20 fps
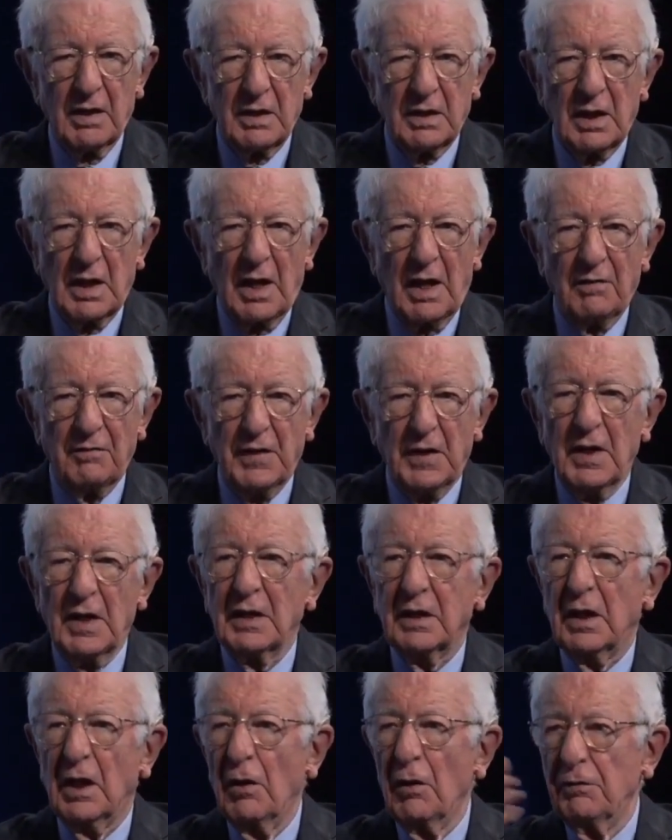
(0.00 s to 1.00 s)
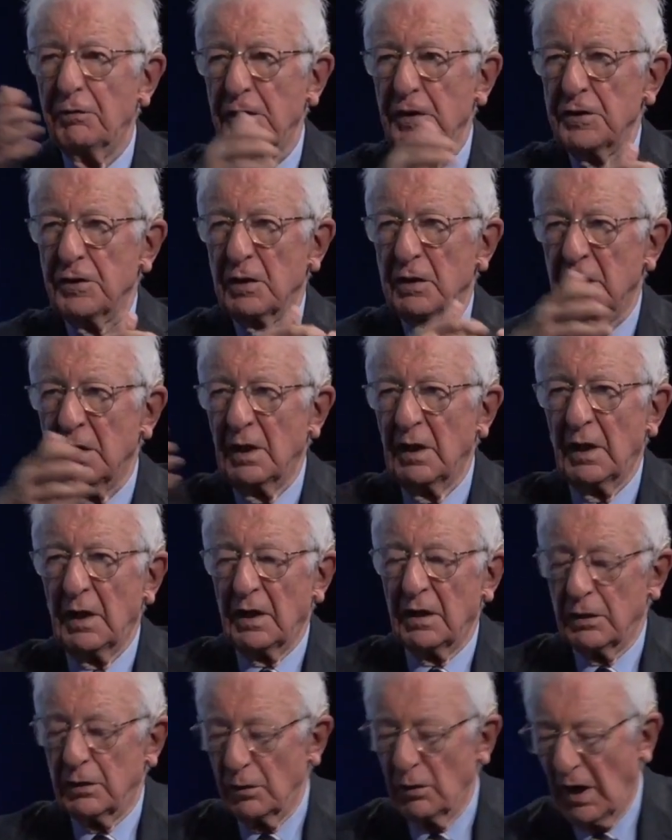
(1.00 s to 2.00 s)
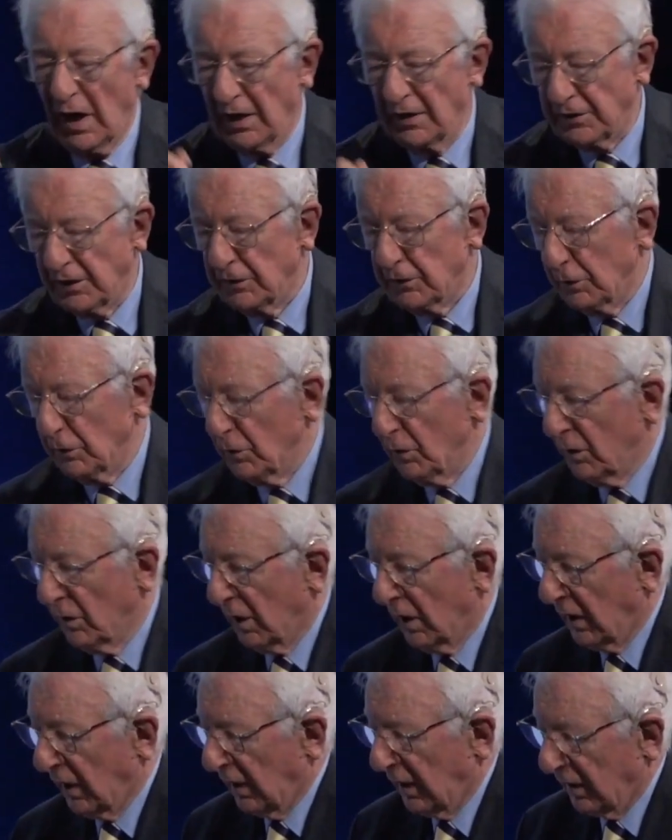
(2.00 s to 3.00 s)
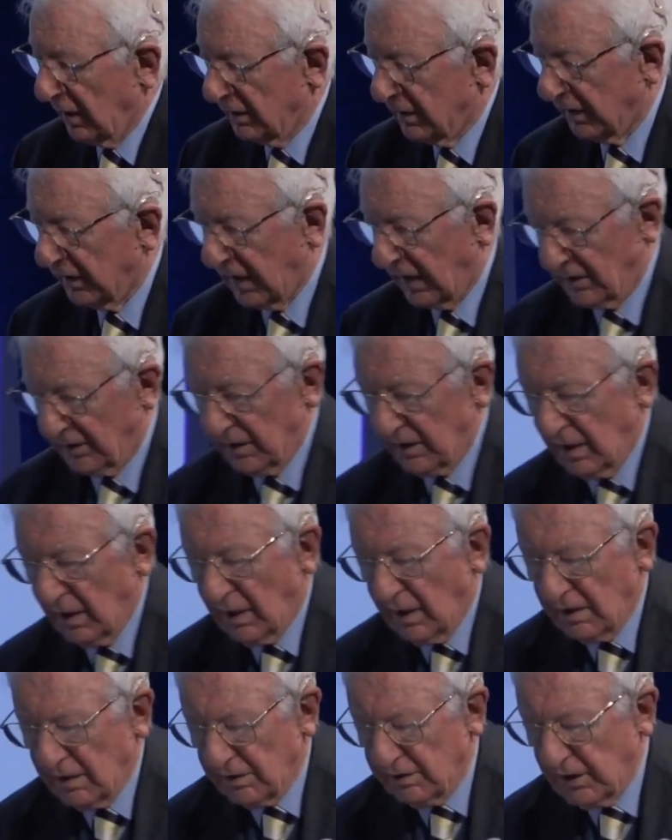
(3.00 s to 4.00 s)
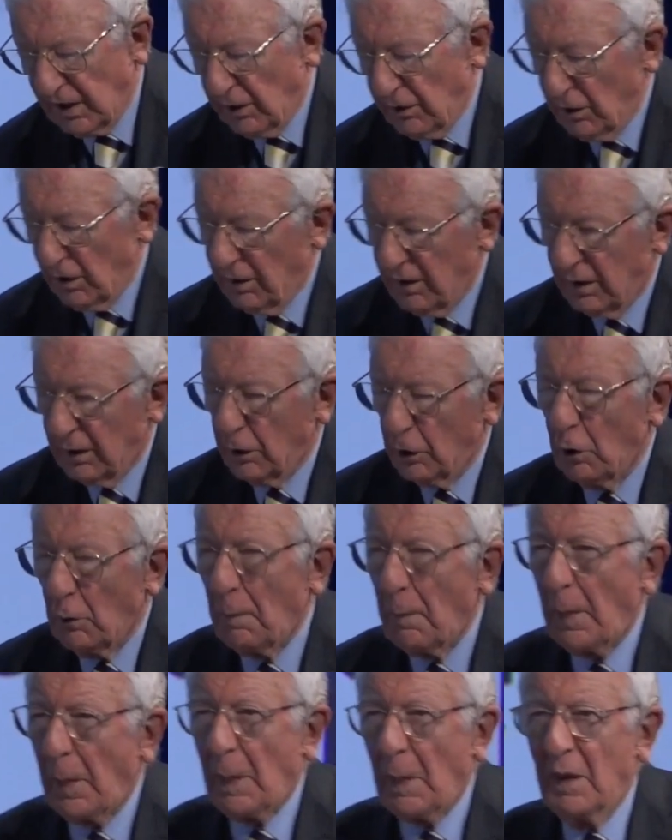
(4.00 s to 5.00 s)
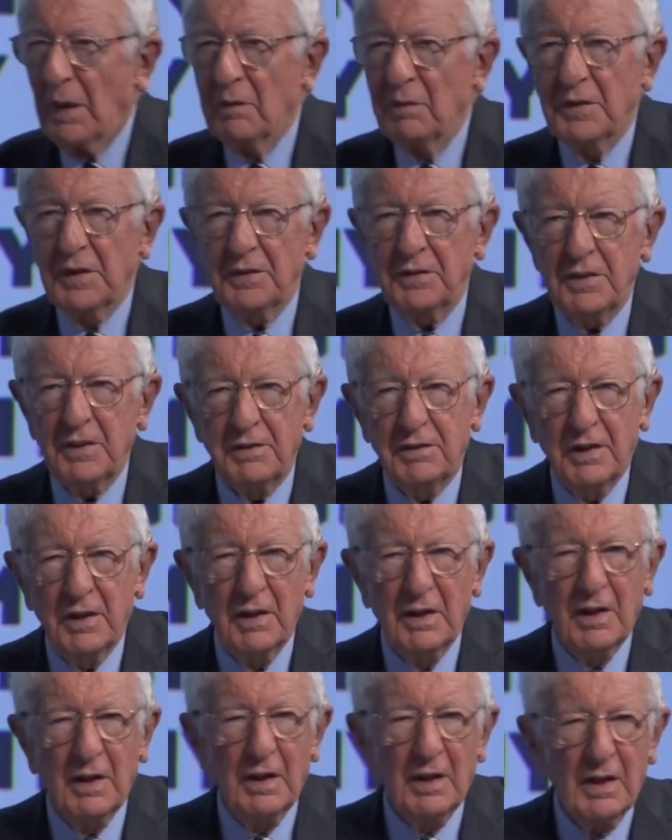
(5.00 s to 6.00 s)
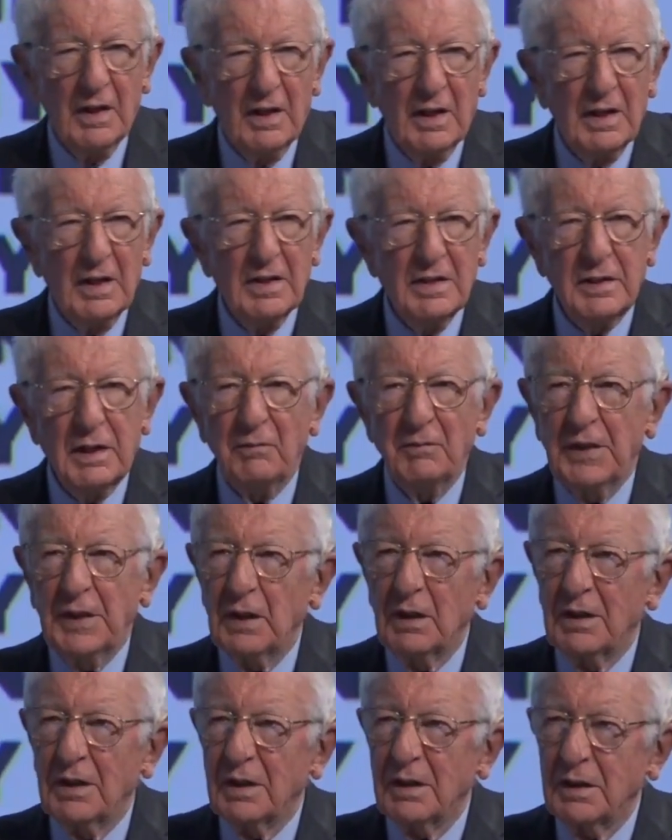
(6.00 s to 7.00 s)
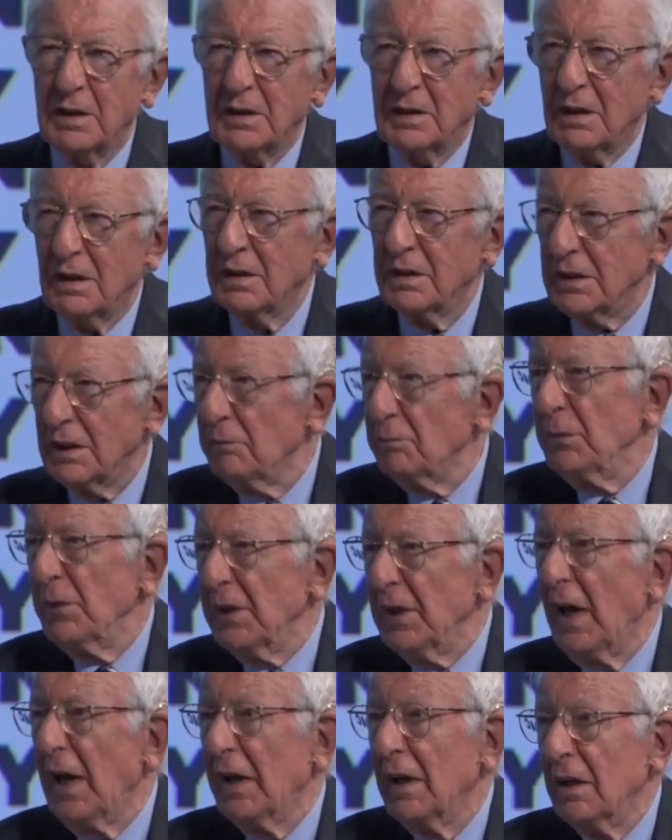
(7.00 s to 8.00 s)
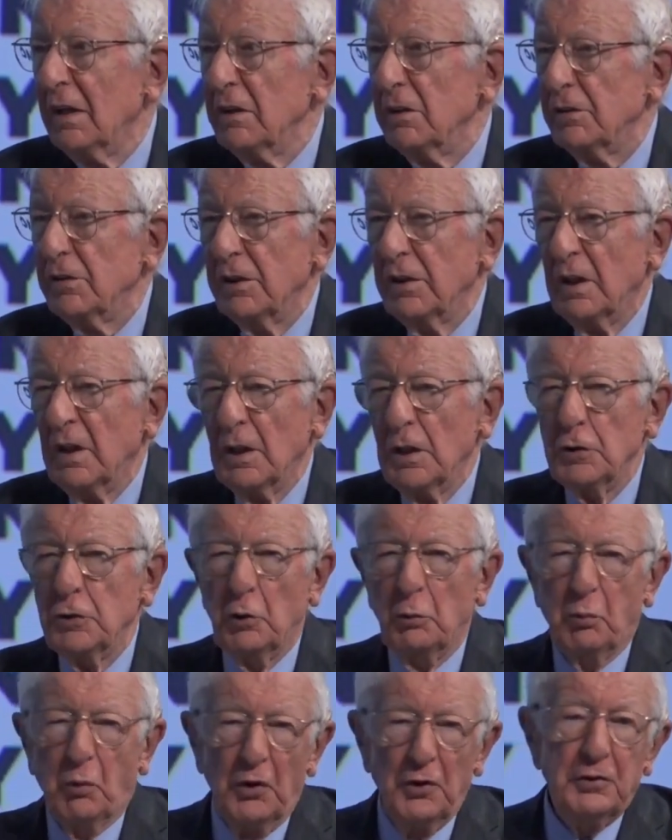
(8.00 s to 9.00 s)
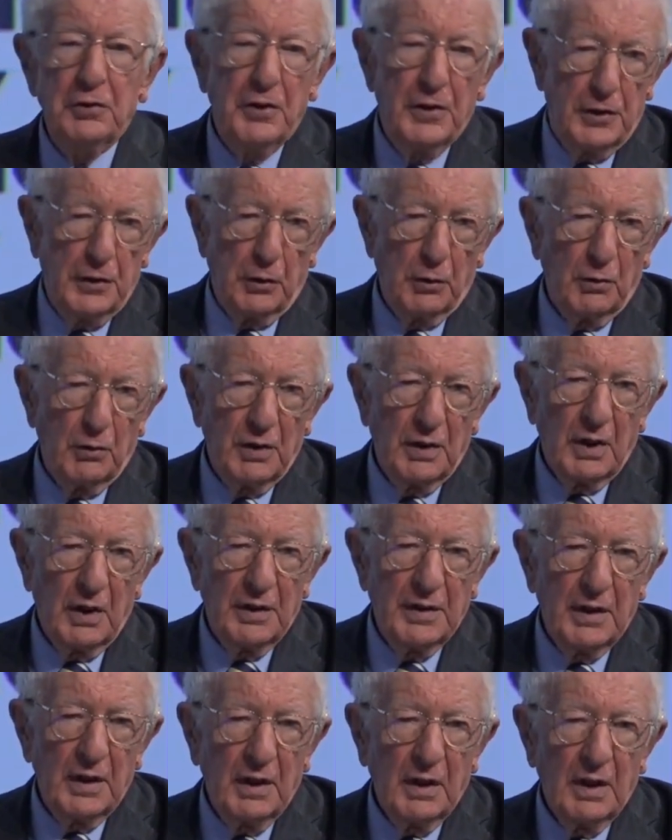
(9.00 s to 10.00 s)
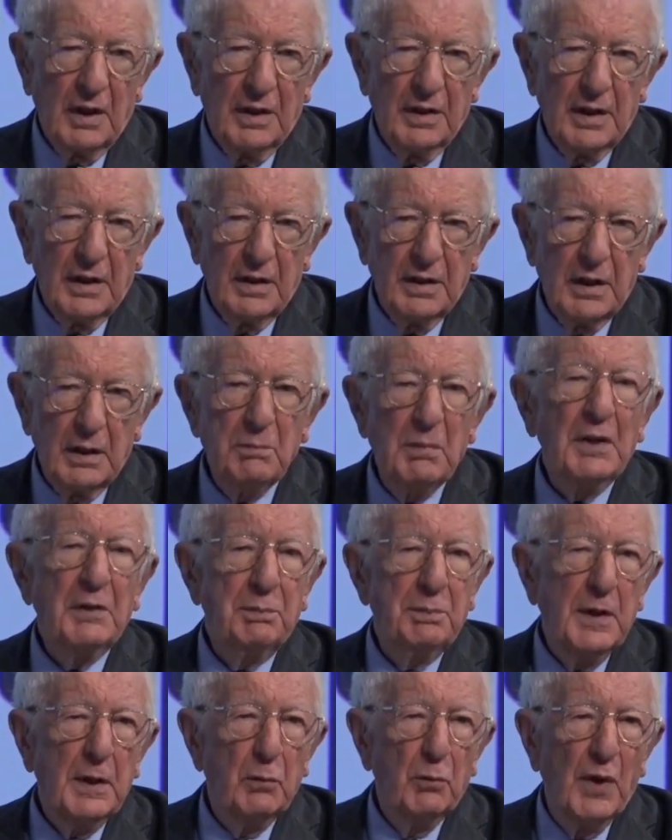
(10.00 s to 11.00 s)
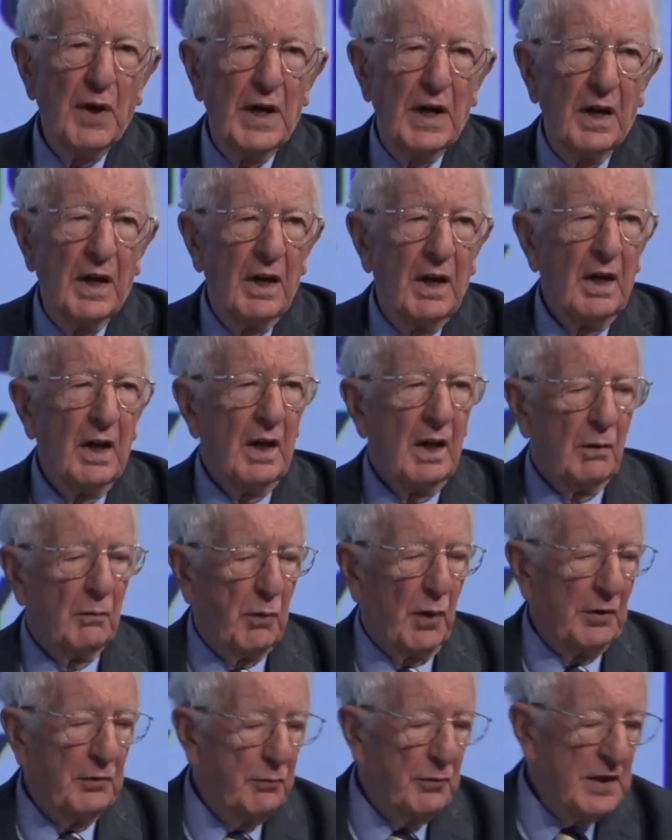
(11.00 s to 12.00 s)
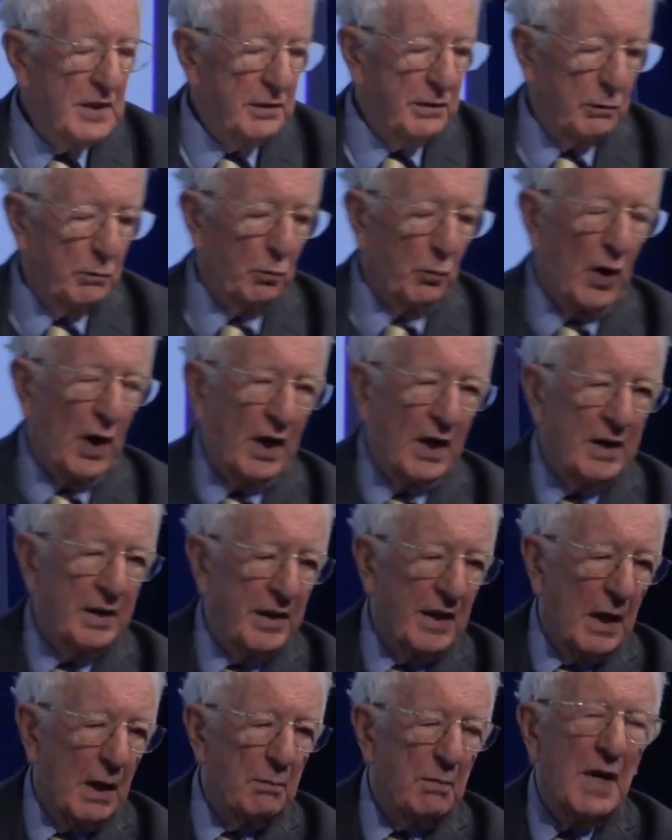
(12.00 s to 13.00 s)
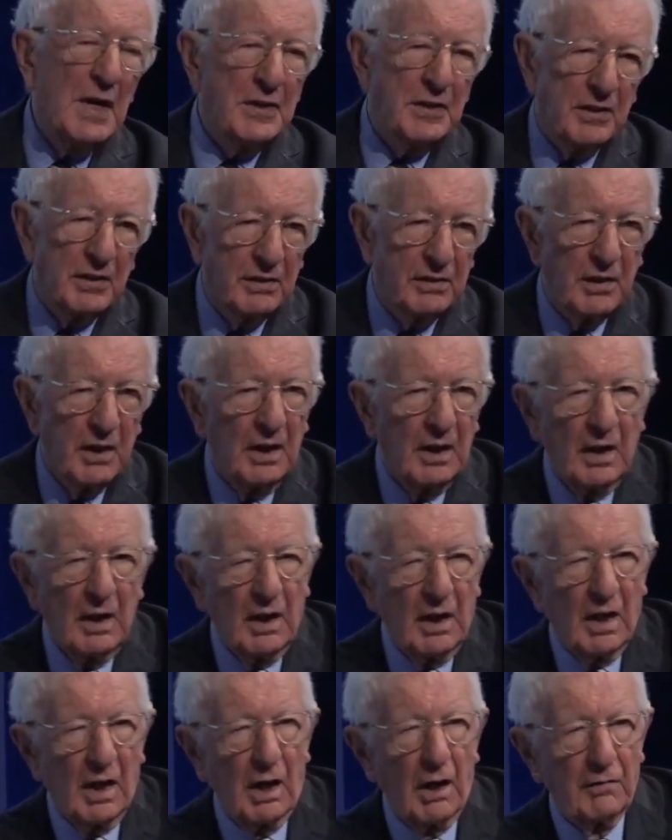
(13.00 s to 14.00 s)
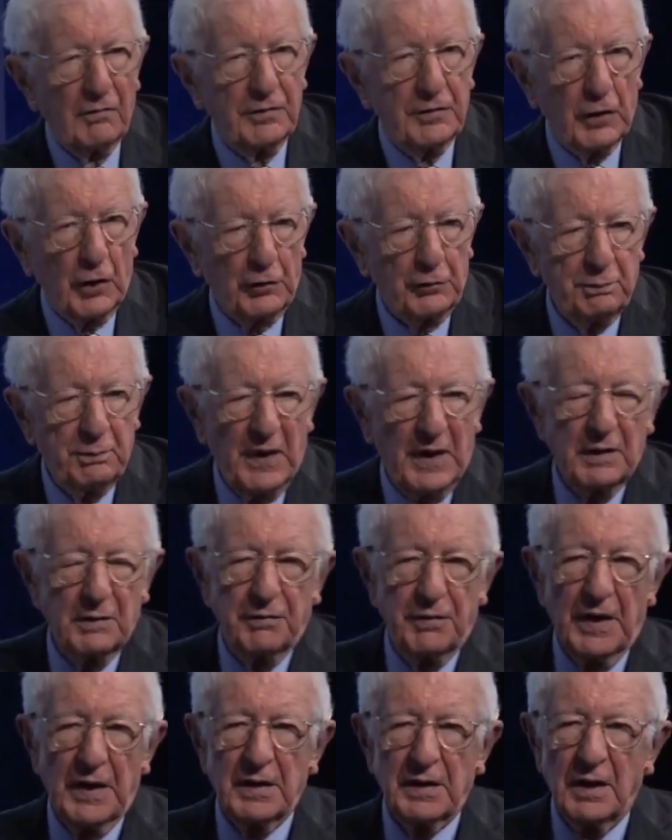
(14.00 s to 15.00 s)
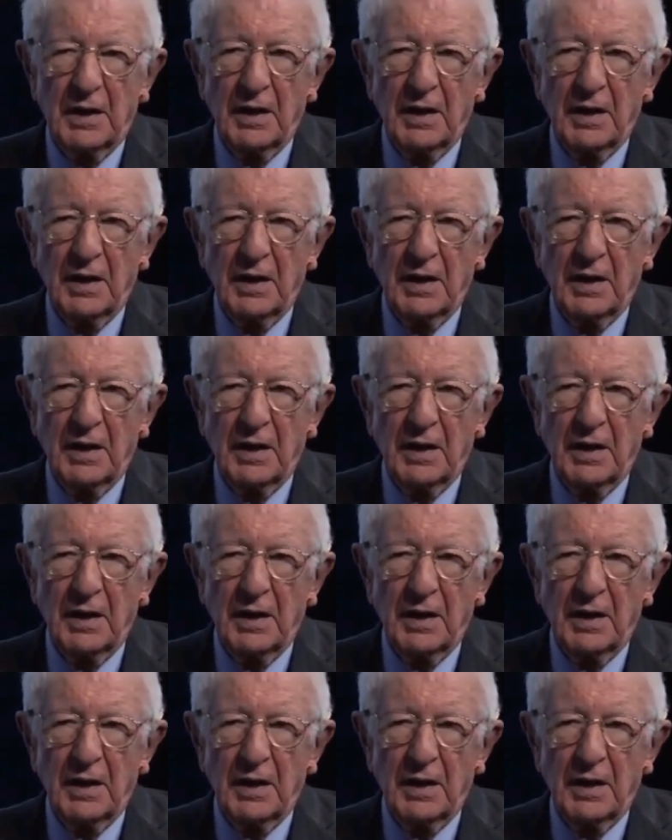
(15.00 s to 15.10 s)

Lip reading: have a coefficient to add the two together. So this is something that government analysts should want to do. They must be aware. One reason why their measures of cost-benefit